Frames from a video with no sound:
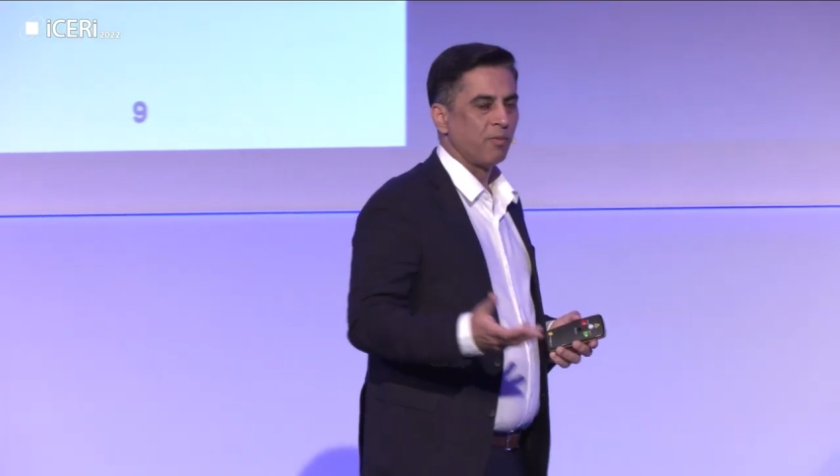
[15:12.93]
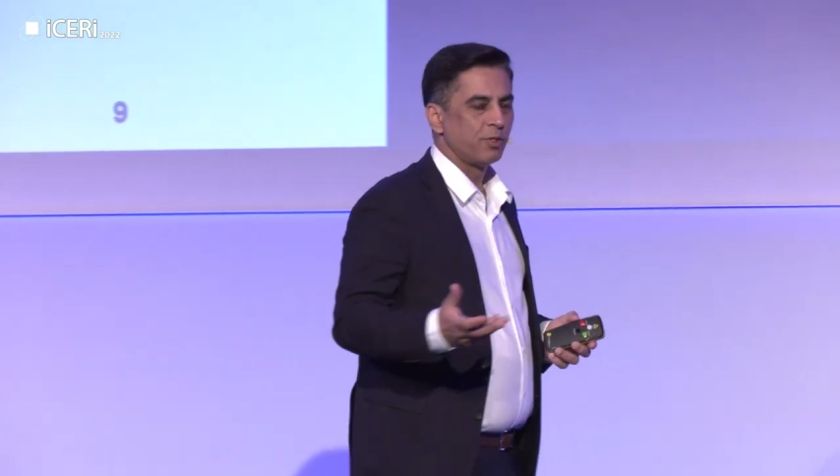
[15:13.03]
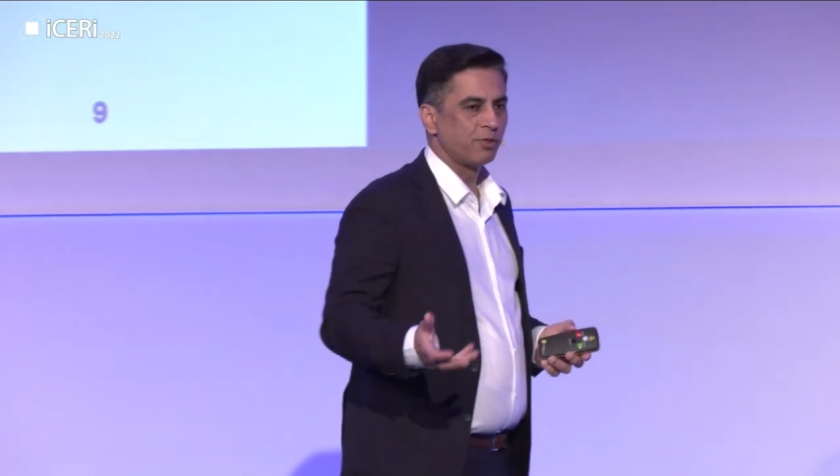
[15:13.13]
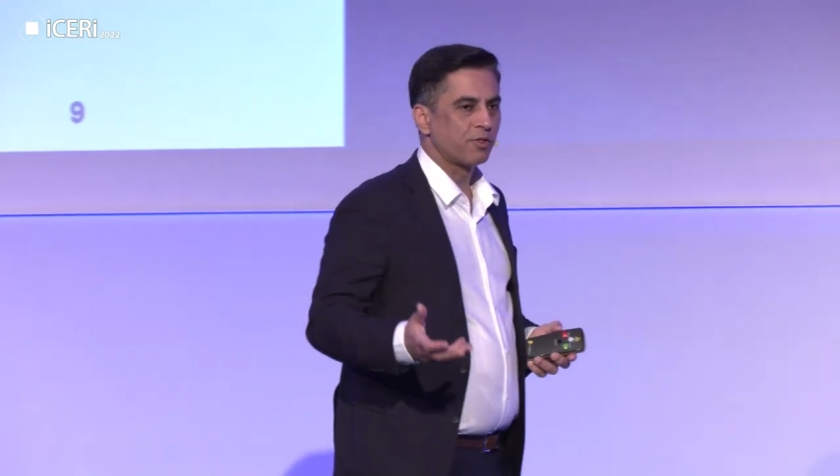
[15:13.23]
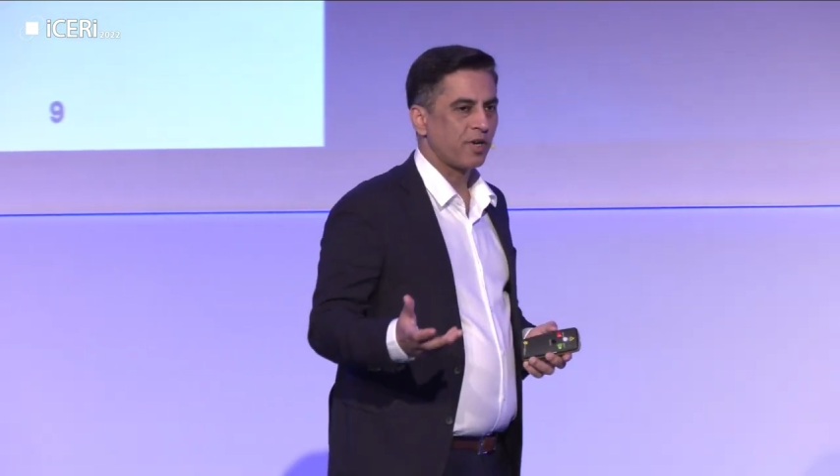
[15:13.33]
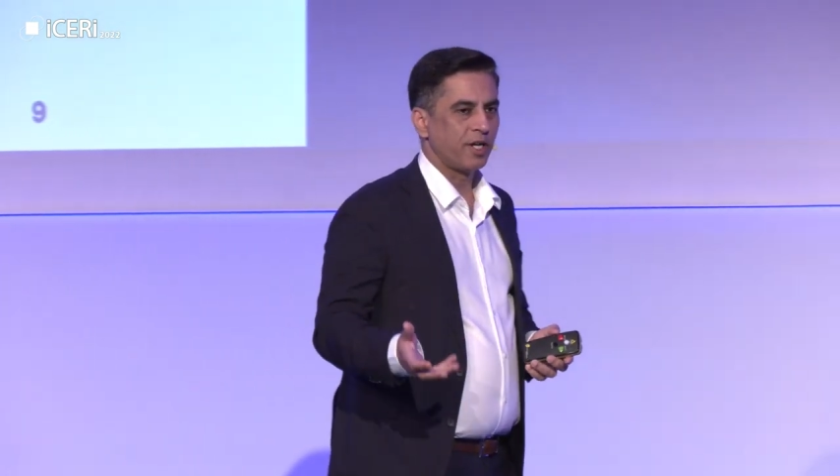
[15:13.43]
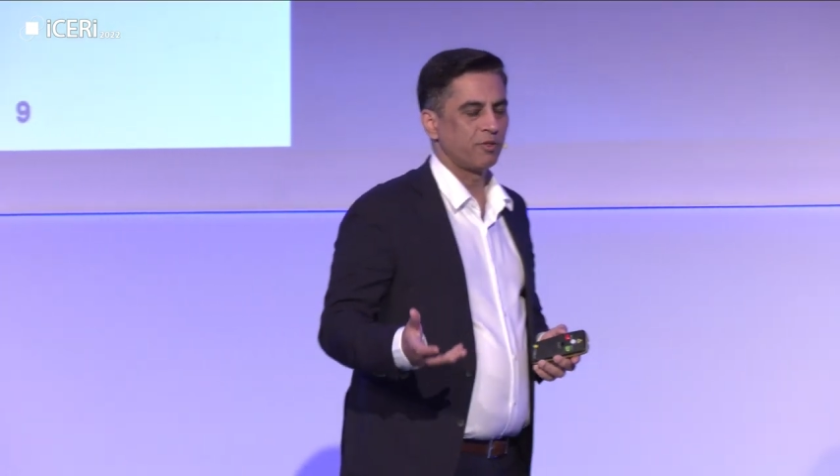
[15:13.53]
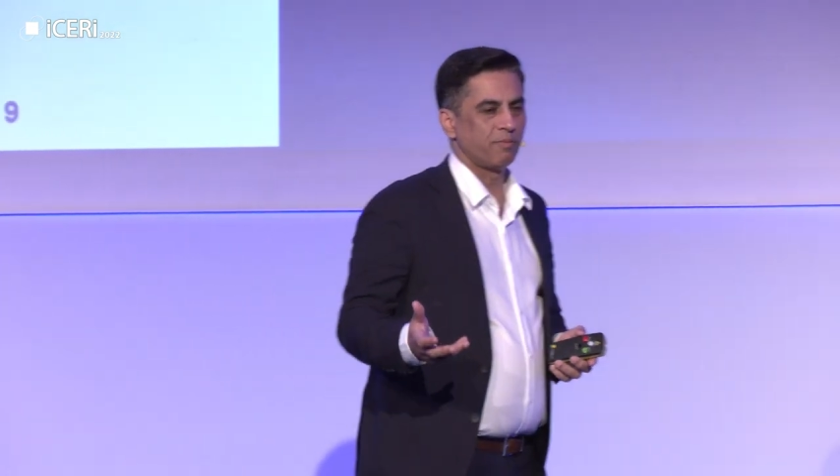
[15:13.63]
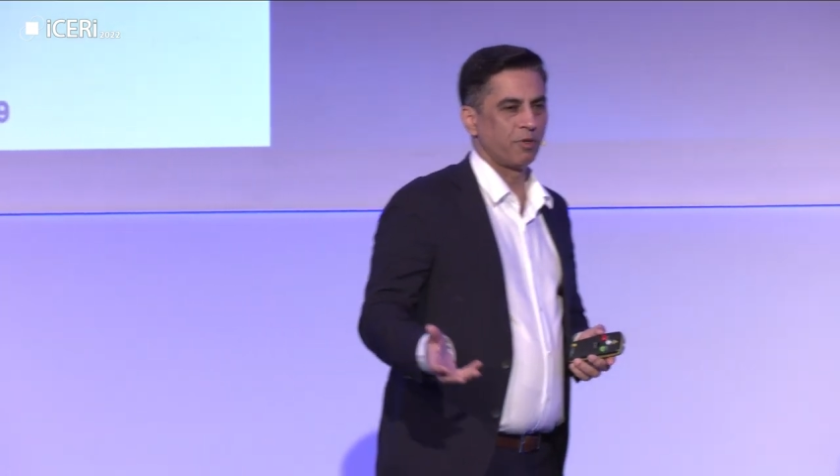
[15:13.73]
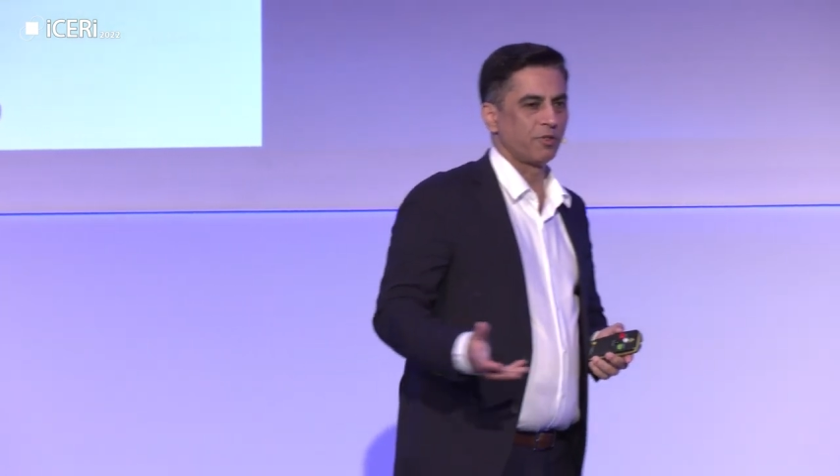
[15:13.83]
would you try
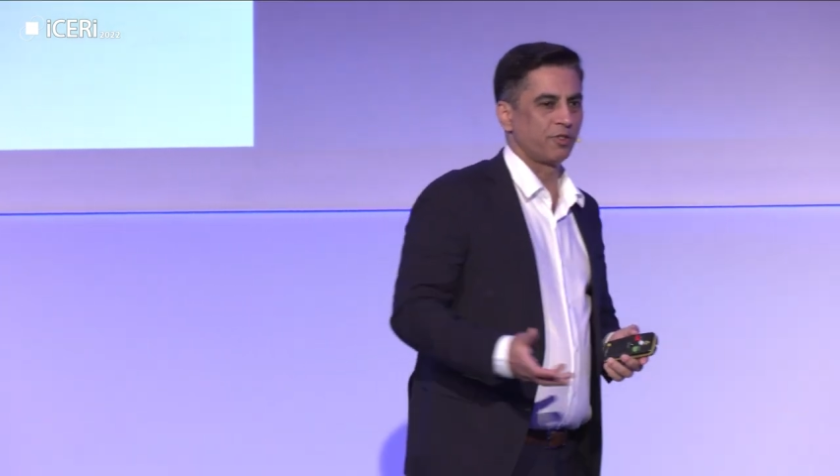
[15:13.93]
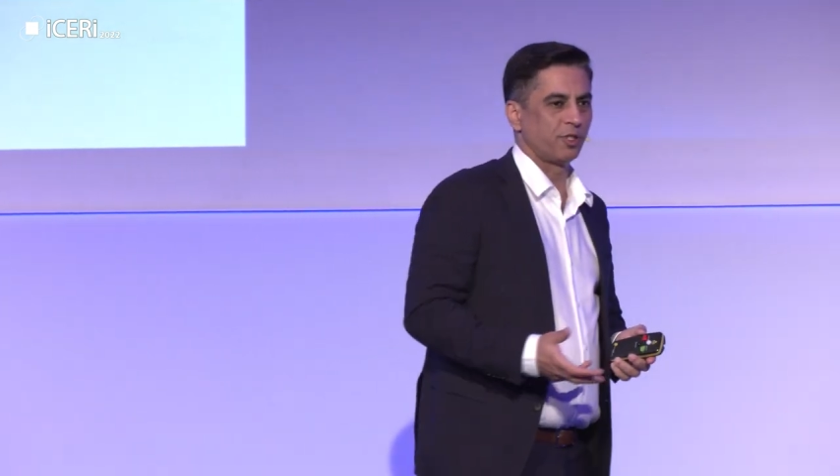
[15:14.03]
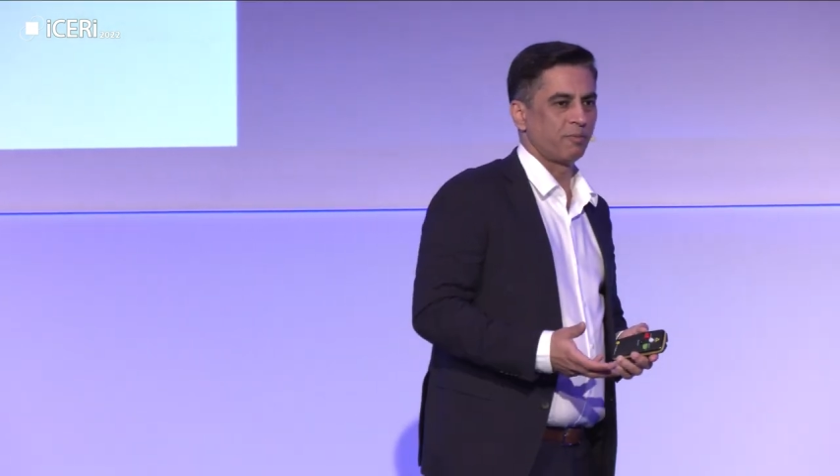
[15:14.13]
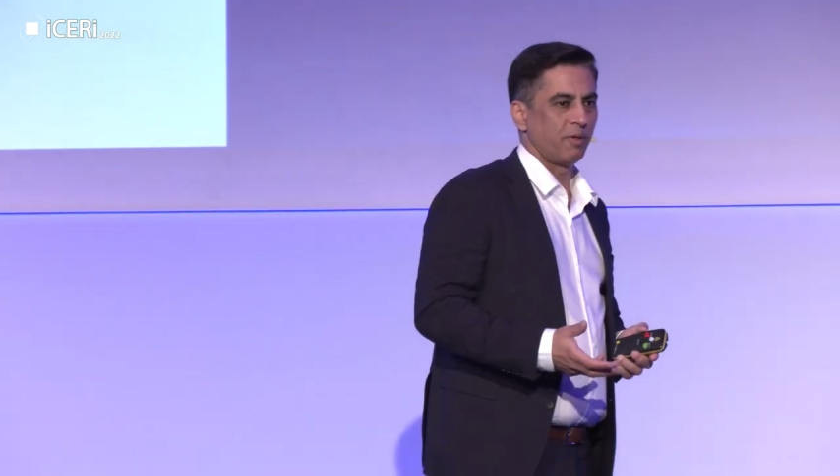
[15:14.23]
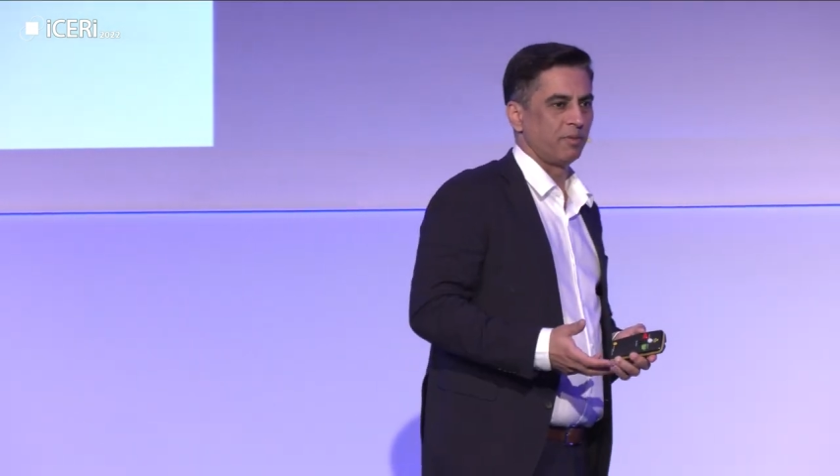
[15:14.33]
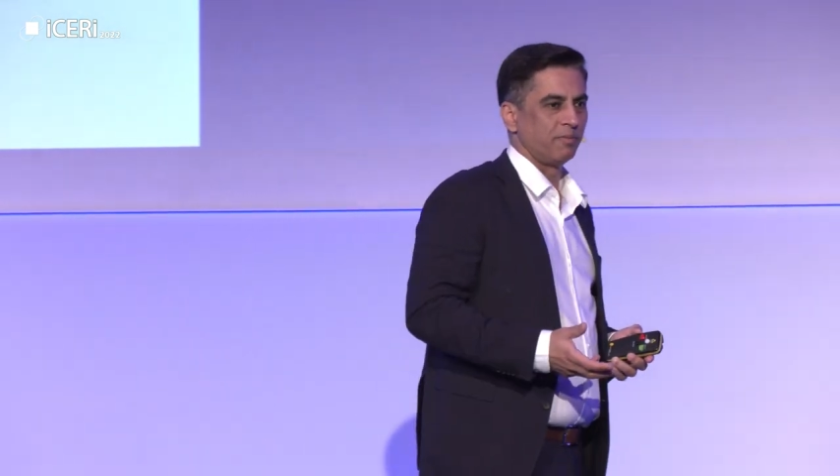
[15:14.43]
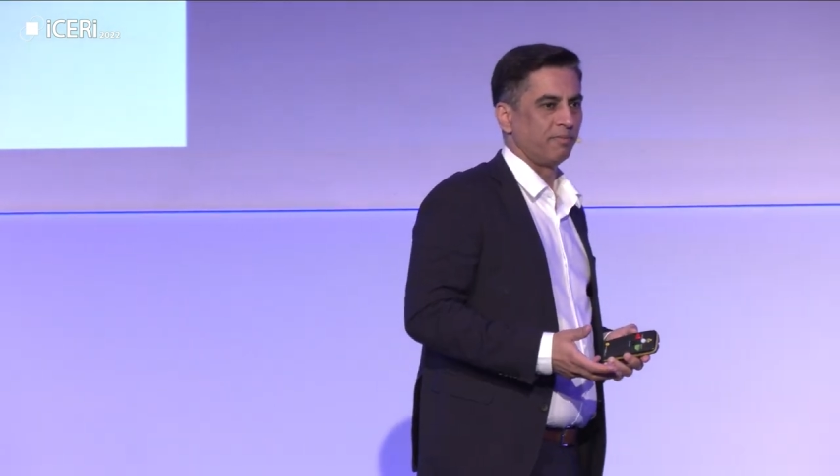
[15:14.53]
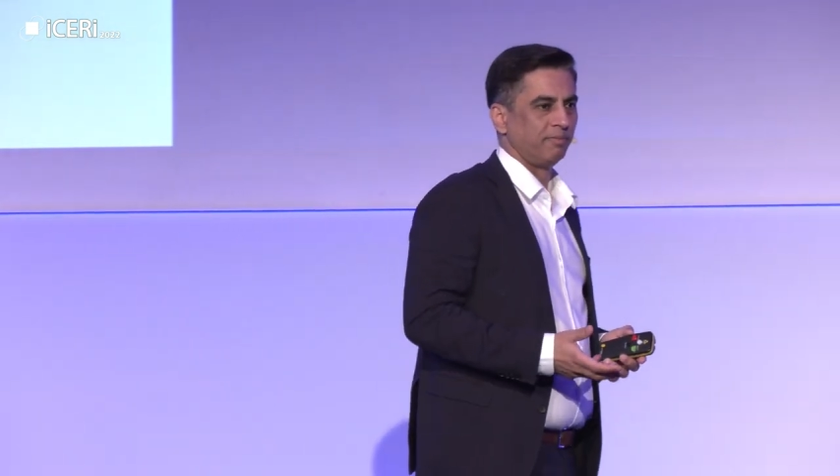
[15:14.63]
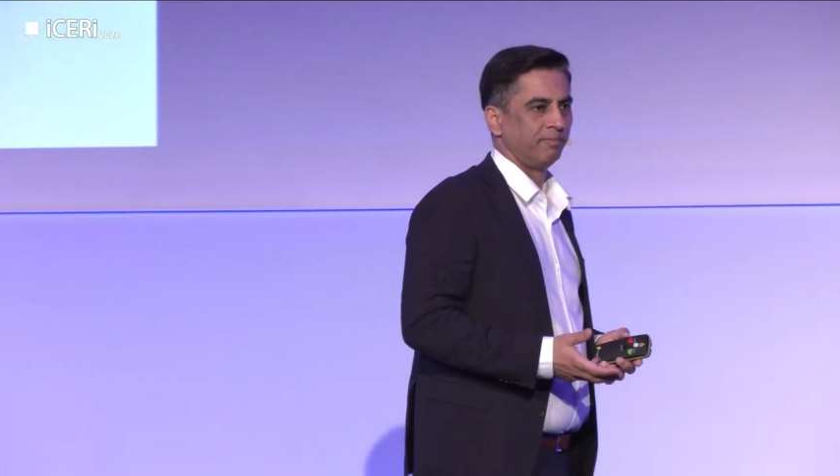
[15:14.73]
to approach this problem?